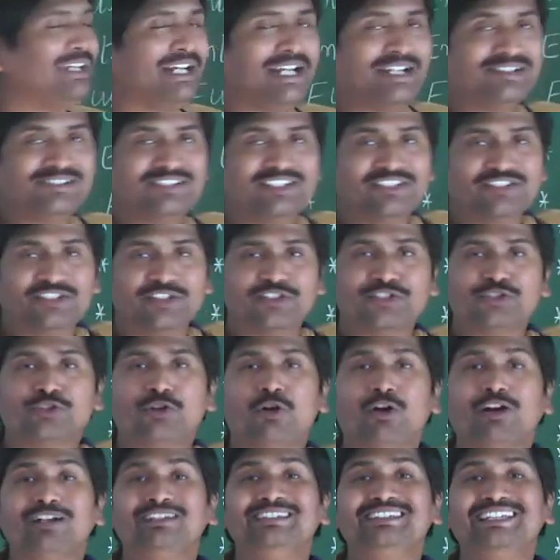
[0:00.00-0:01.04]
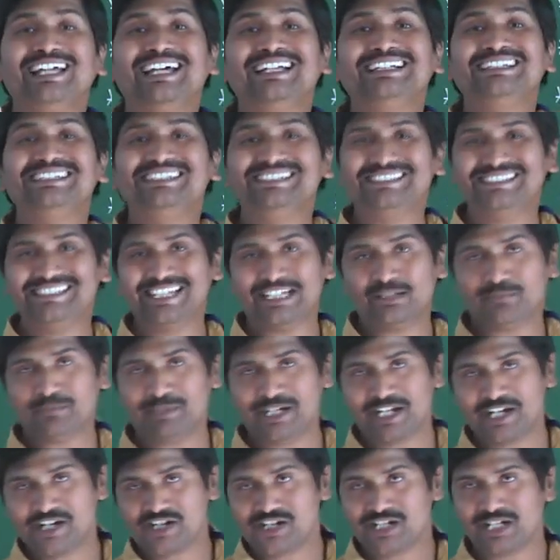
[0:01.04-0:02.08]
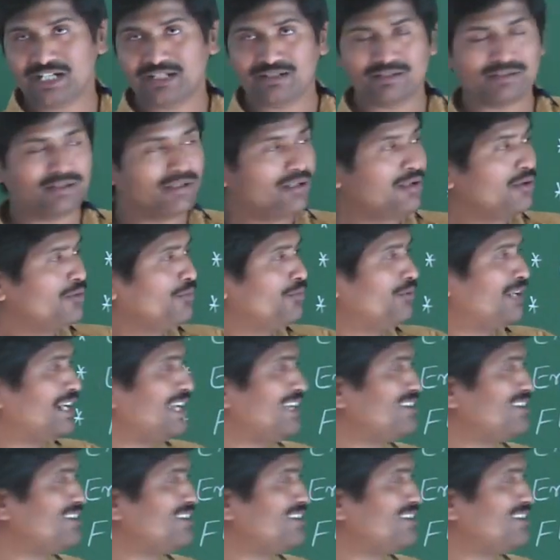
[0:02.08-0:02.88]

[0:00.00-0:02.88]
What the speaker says: grains is start the germination. For